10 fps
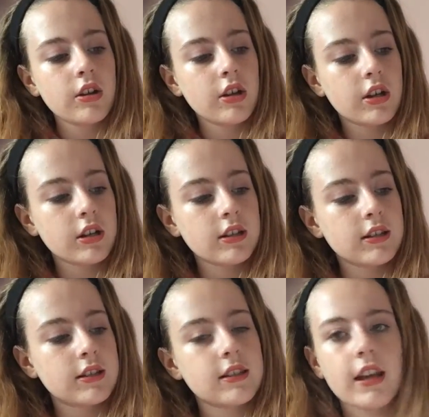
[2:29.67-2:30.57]
you can
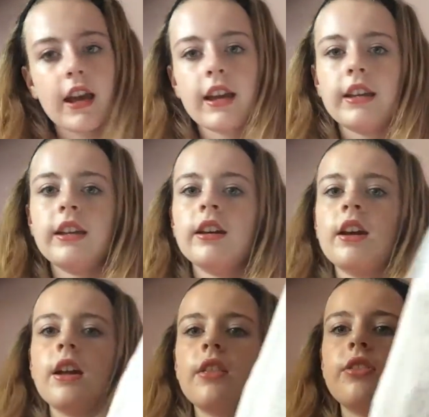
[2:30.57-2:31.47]
see
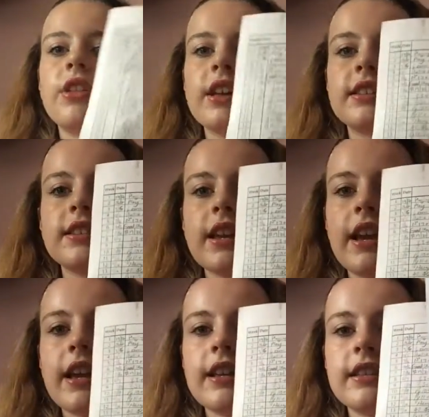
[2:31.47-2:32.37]
this
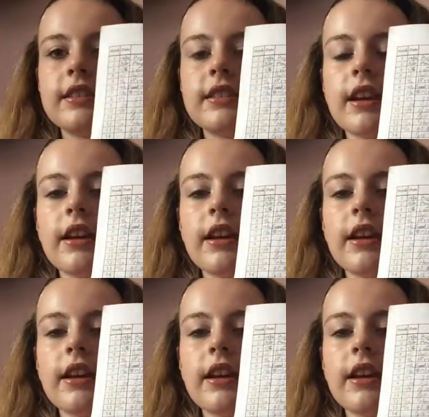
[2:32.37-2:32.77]
is